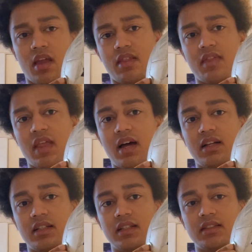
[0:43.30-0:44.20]
Then that
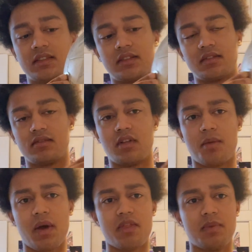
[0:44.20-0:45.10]
is
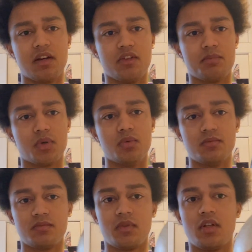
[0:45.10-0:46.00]
about the middle of the ball.
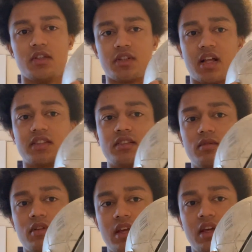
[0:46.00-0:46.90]
So that's
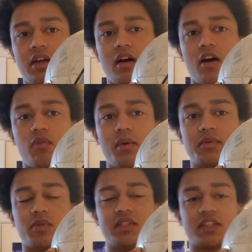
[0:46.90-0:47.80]
halfway
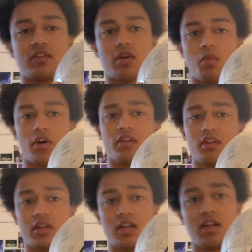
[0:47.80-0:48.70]
between 0 and 1.
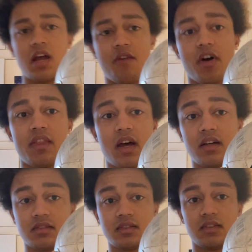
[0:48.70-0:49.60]
And right there,
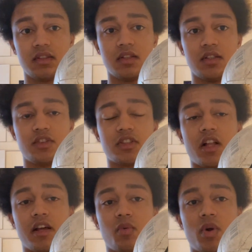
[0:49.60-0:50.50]
just
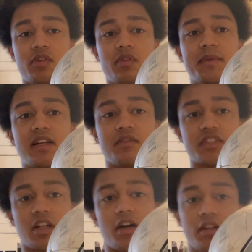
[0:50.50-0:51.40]
like when you're in the middle of the
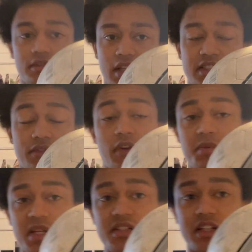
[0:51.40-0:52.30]
slider, there's a
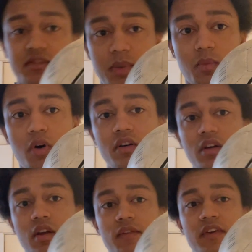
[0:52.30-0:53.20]
50% chance of being 1,
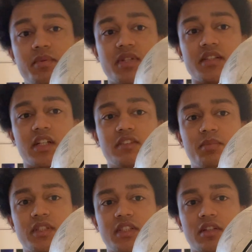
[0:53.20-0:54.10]
50% chance of
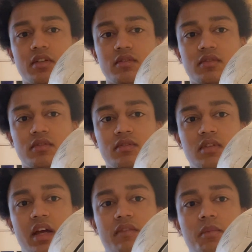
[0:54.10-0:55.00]
being 0.
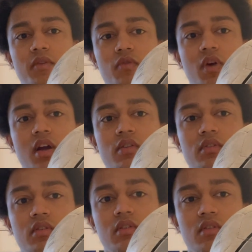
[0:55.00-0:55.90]
And if I move it
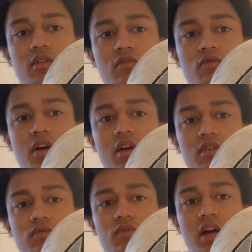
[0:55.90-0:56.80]
around and around
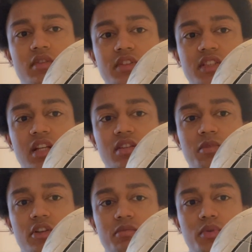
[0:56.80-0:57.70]
and around, it's still in the
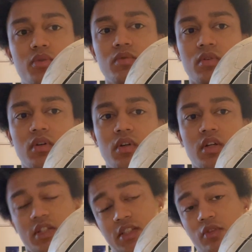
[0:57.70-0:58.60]
middle of the ball,
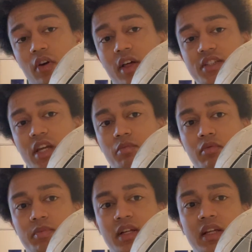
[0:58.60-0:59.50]
still got that same
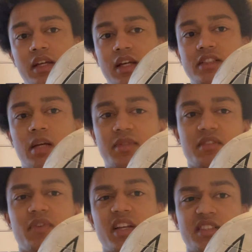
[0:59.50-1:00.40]
probability, except its
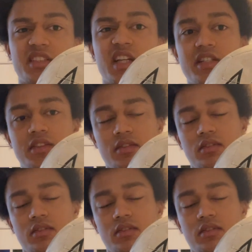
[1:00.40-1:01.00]
phase has changed.